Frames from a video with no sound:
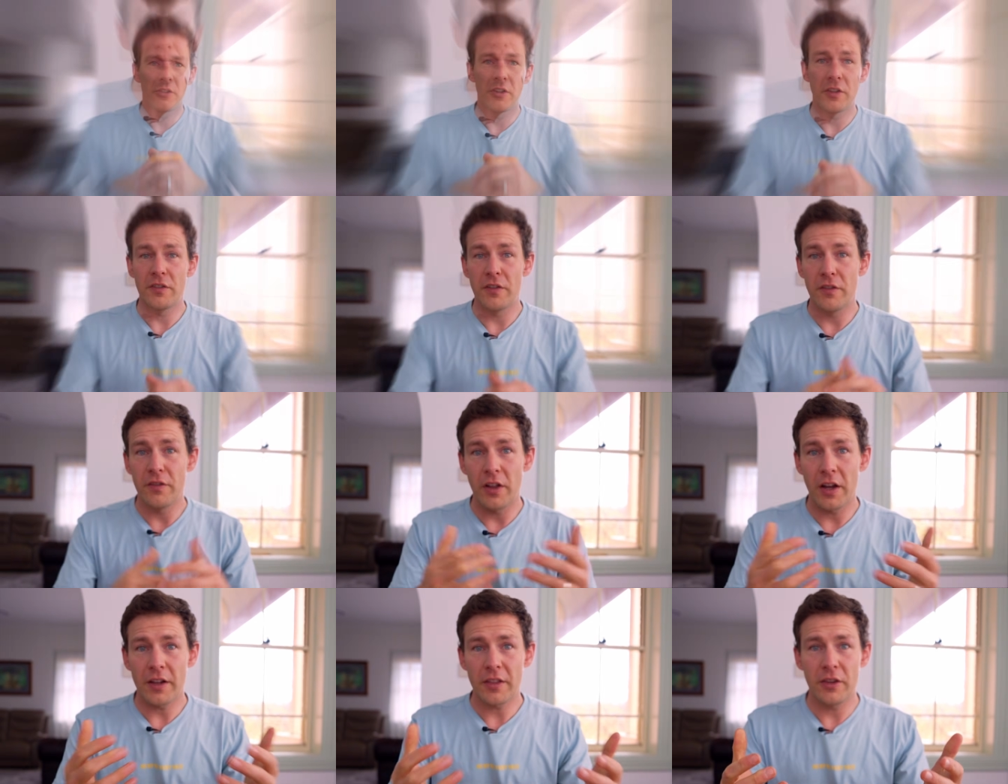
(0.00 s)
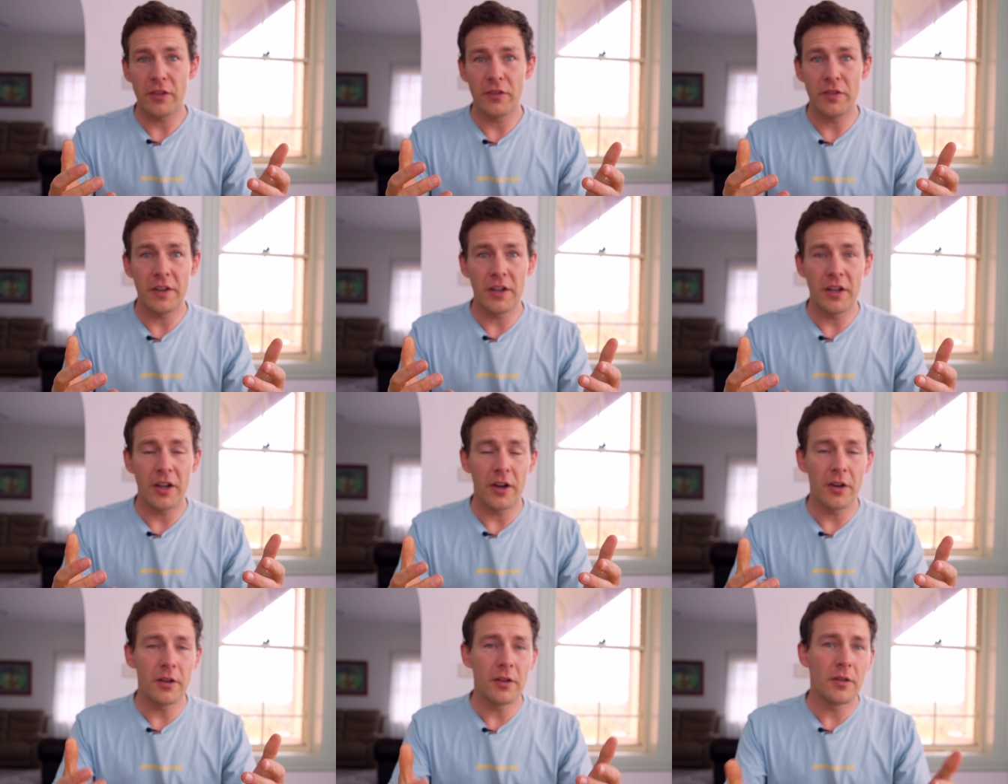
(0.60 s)
So if you've liked this
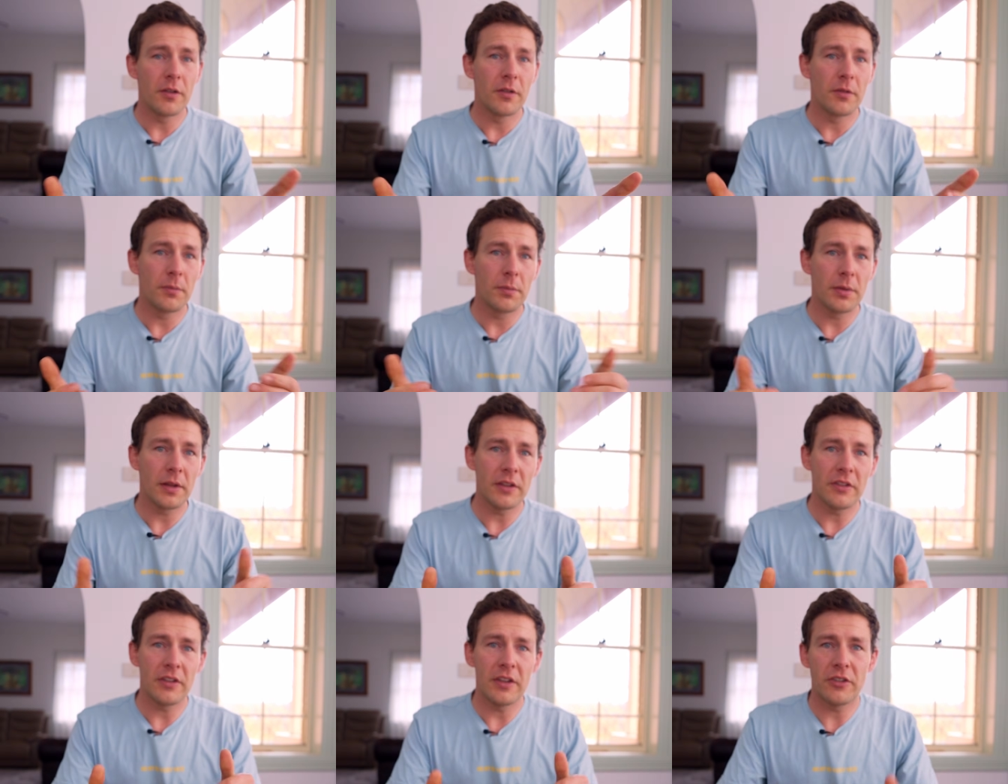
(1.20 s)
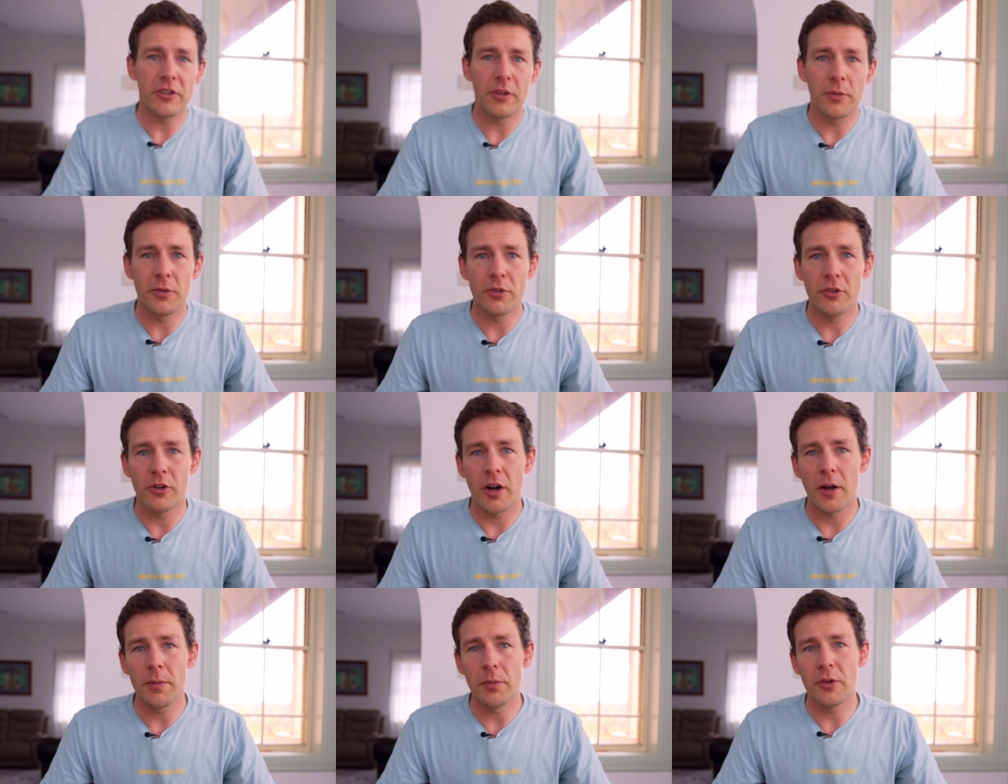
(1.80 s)
video, please hit
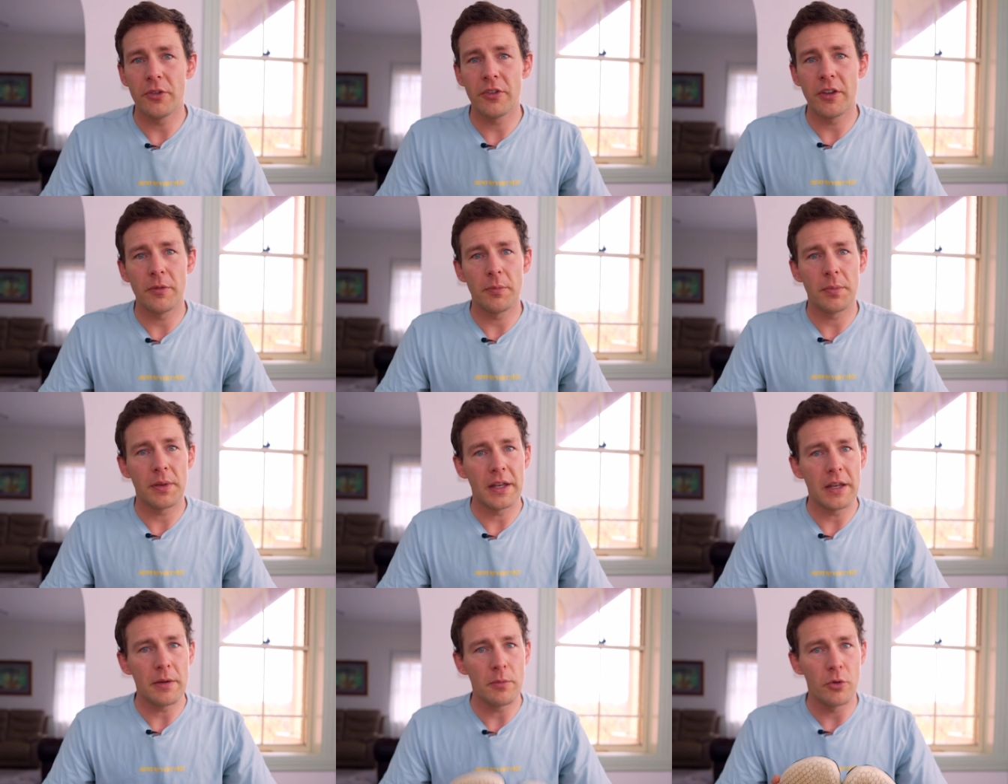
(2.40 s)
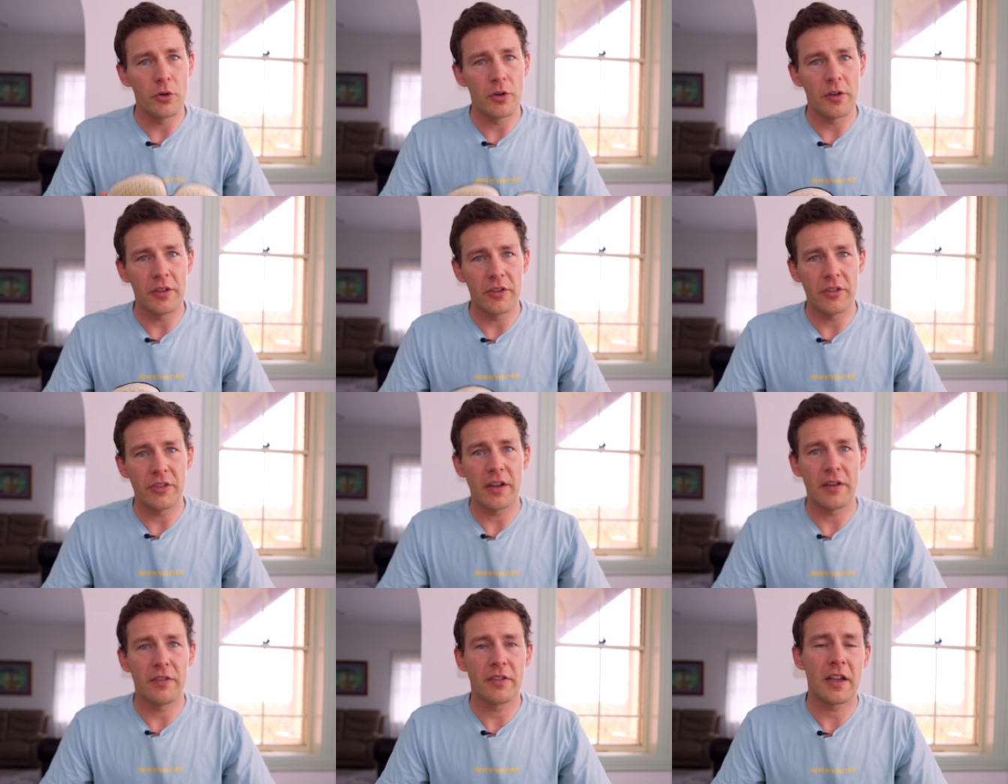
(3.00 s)
subscribe, because there's plenty more of
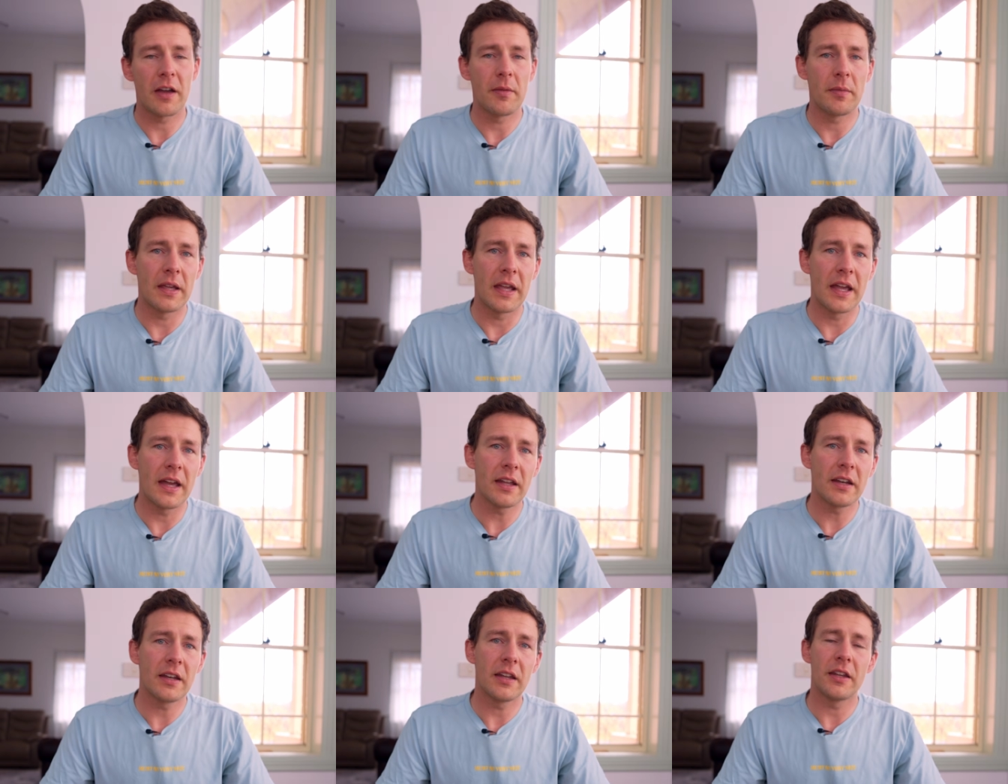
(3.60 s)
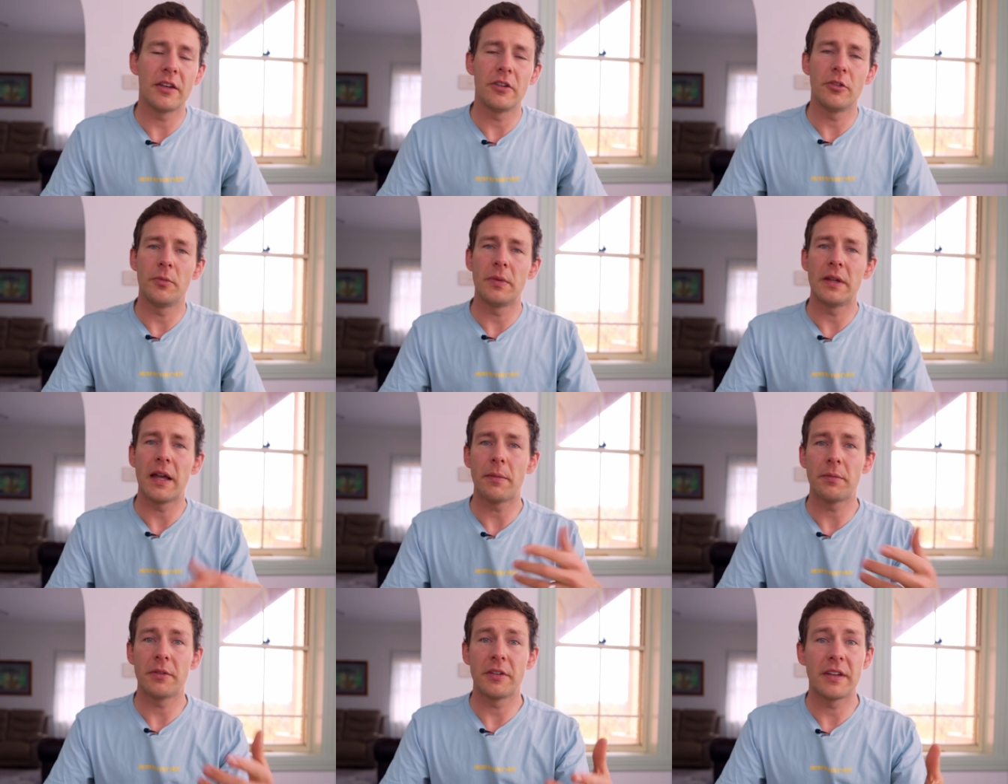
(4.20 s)
this stuff coming out and you'll
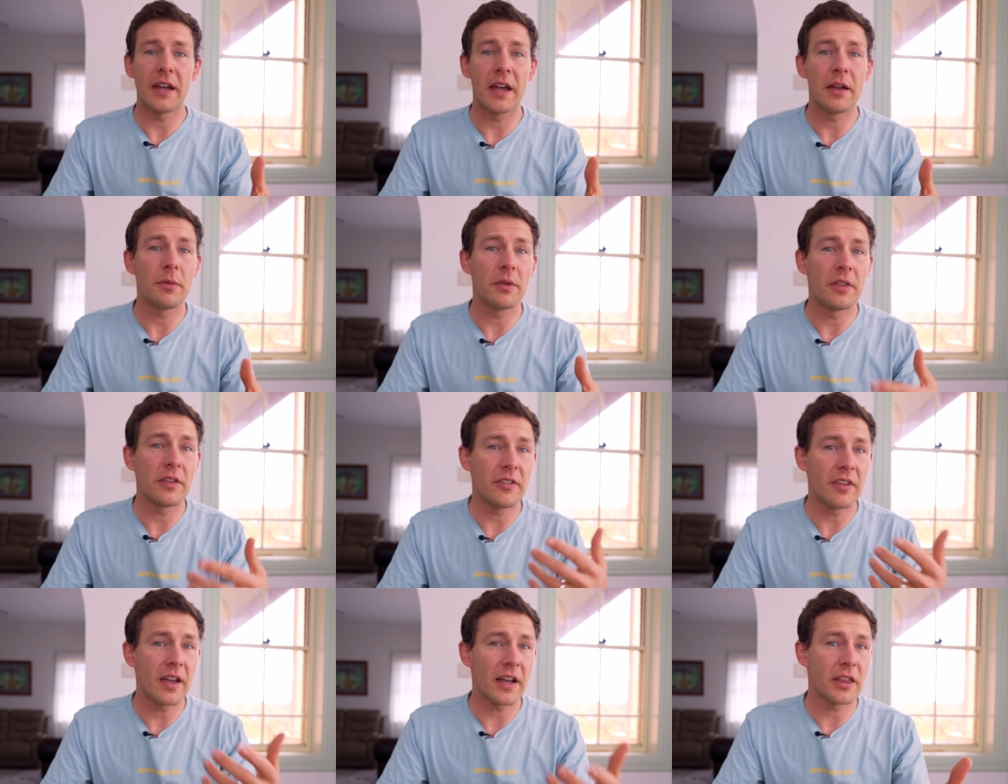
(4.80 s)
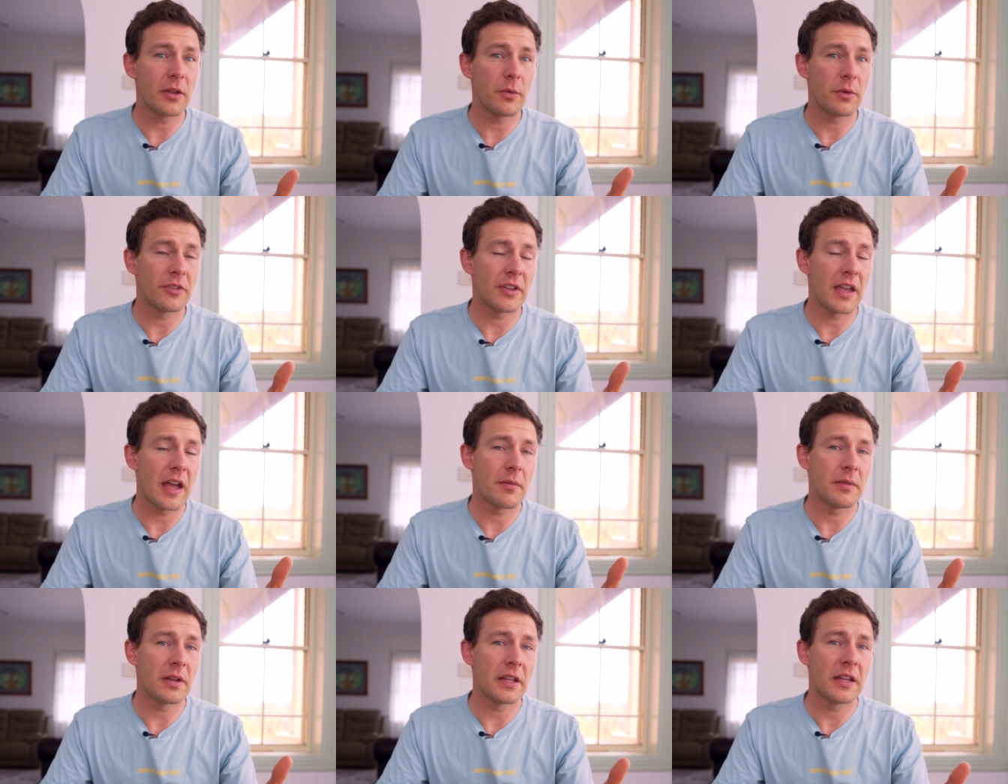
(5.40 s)
be up to date with exactly what's
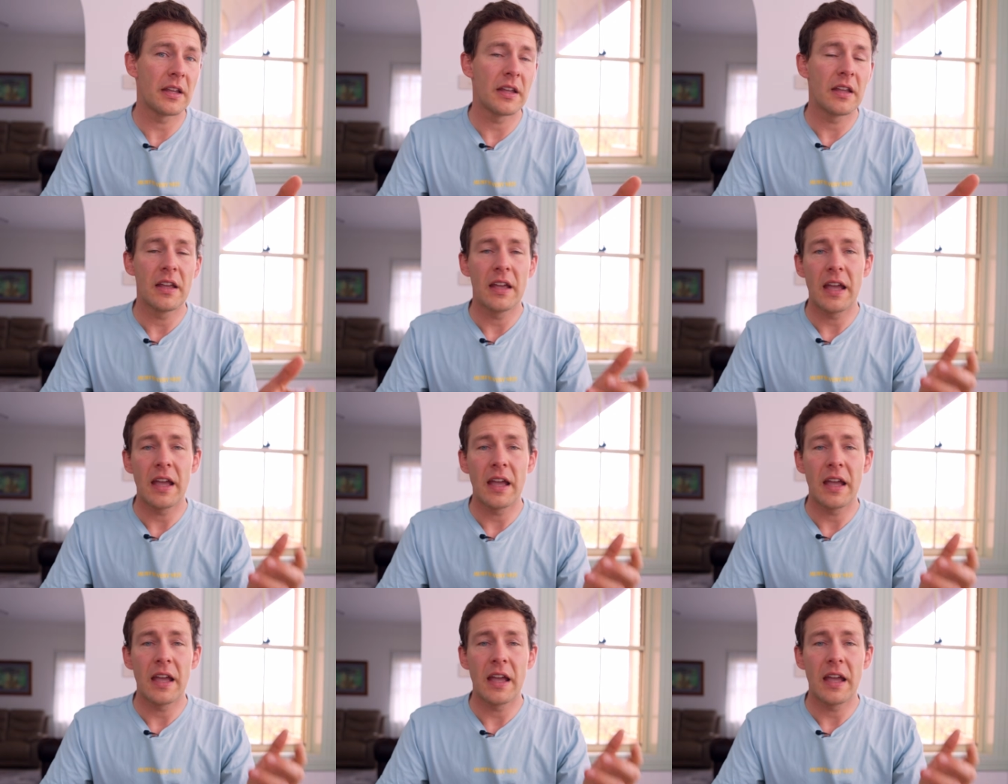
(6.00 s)
happening.